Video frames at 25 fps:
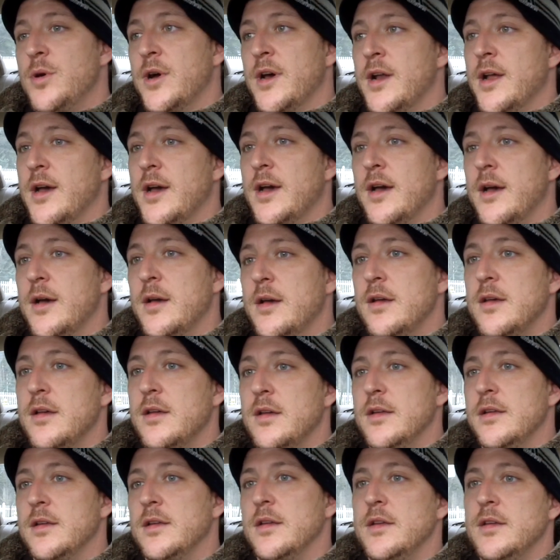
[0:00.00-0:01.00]
But uh,
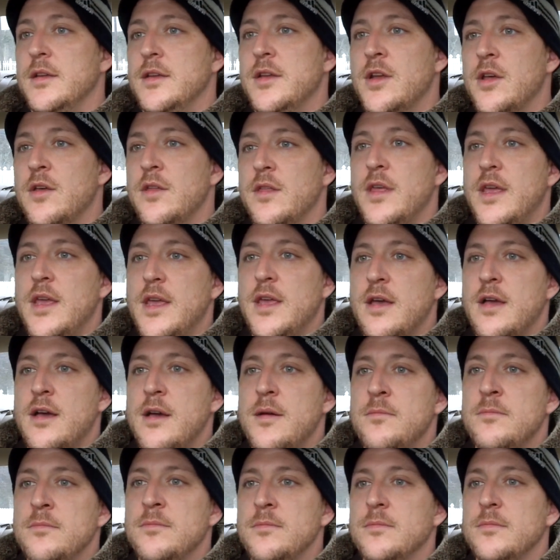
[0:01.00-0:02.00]
you know, they
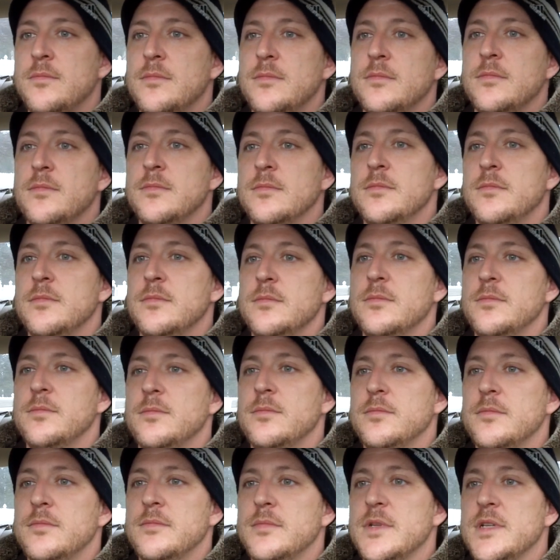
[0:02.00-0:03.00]
um,
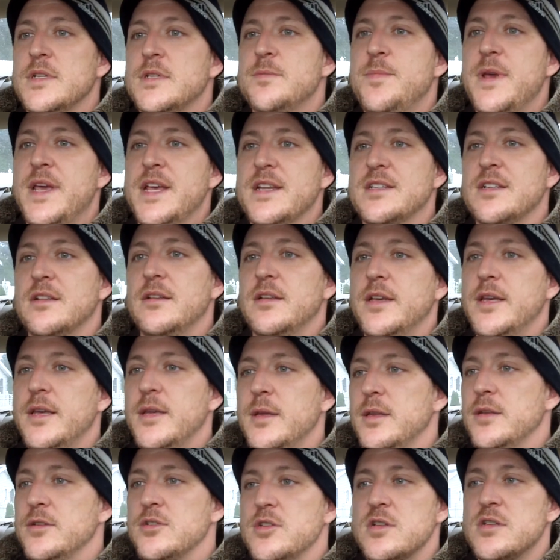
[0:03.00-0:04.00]
it's
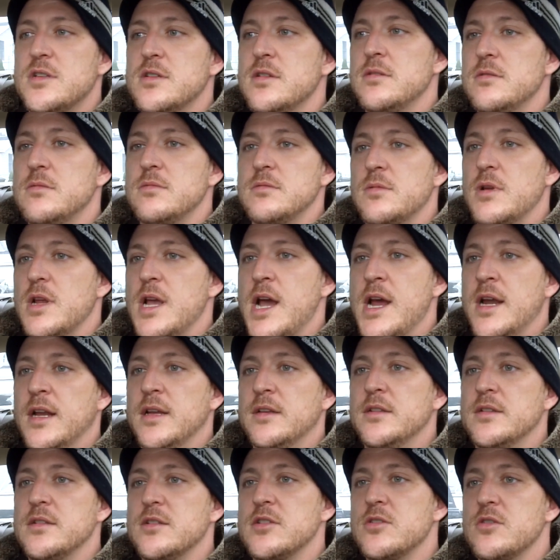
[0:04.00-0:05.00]
basically just
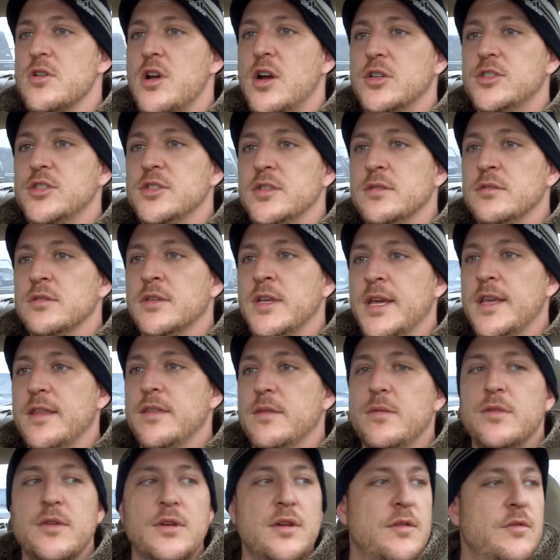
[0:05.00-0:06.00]
kind of destruction. Like
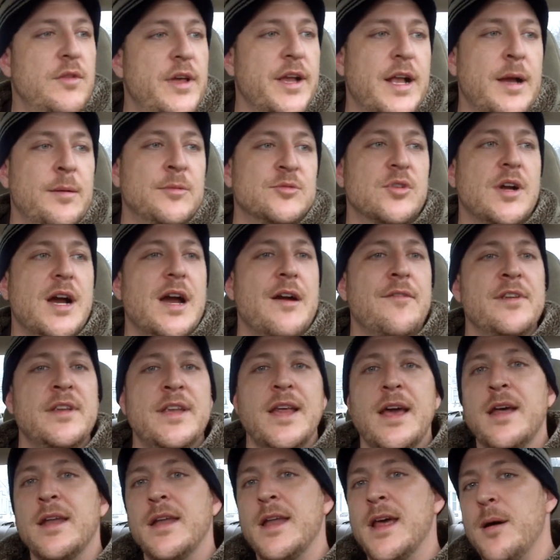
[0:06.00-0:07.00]
the like I'm
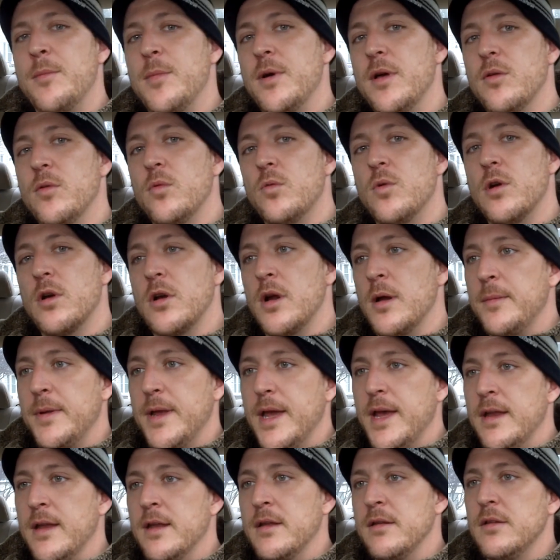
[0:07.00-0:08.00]
driving down now by the water.
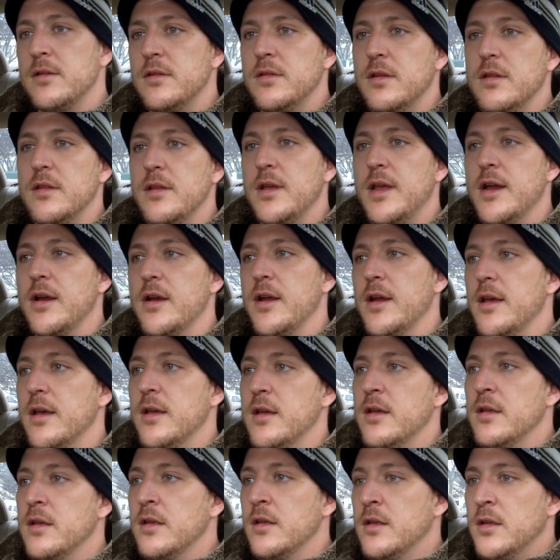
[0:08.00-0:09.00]
I'm getting to the
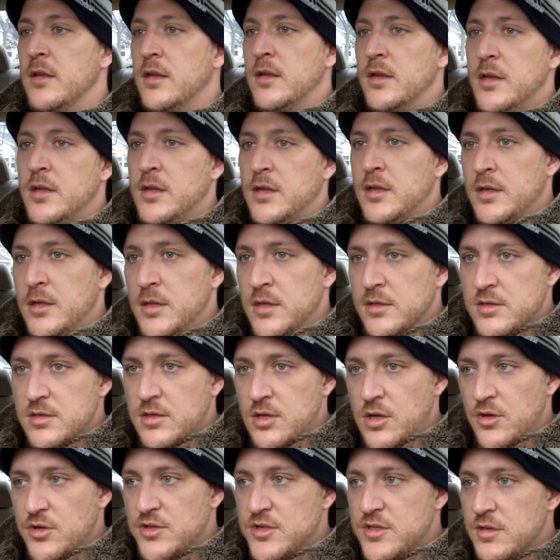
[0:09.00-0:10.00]
area.
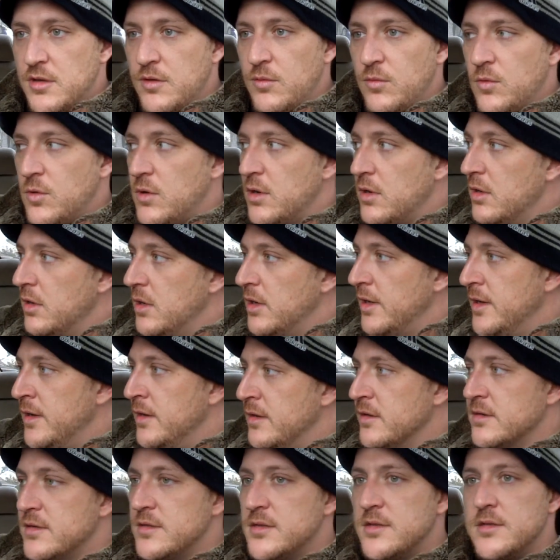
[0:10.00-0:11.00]
It's close to the water,
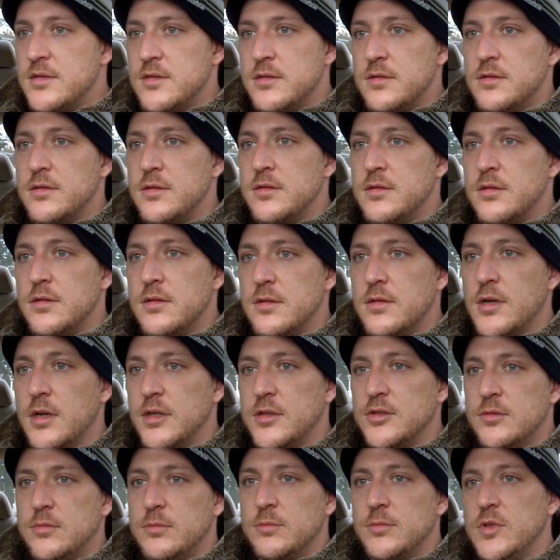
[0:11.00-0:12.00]
and there's
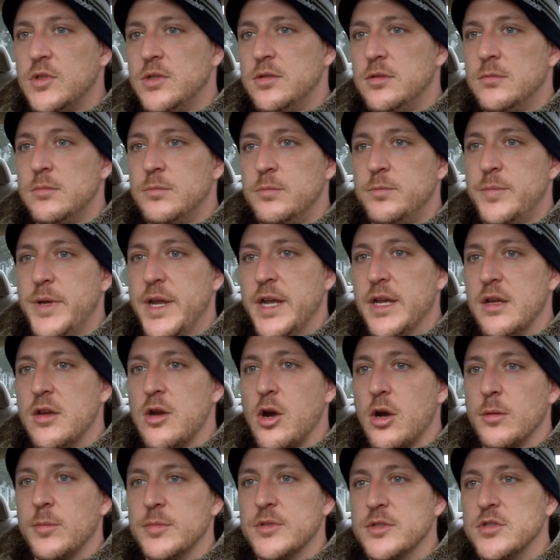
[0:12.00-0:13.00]
a big
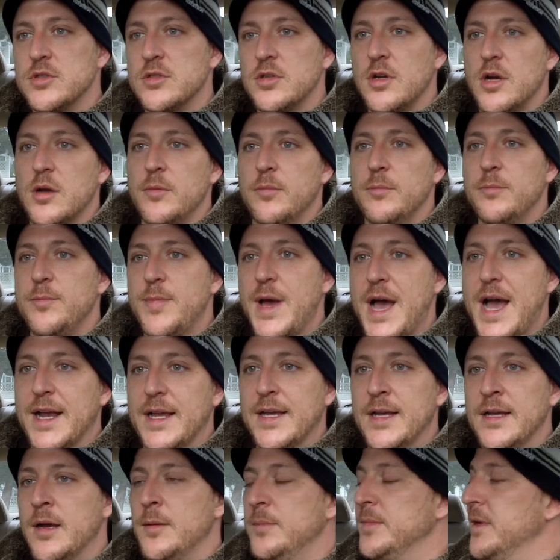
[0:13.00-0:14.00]
garbage truck
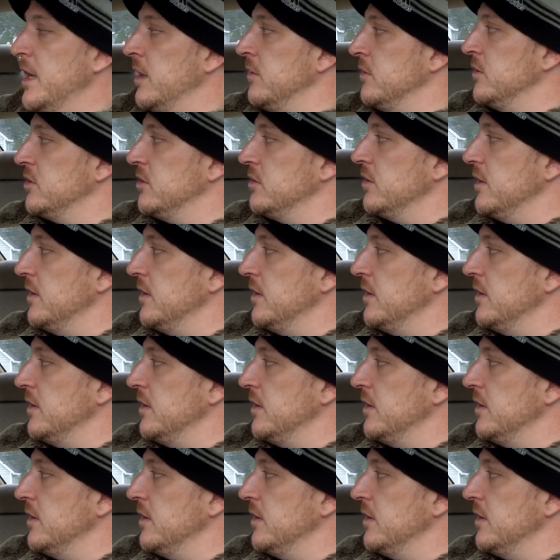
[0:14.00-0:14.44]
backing up down the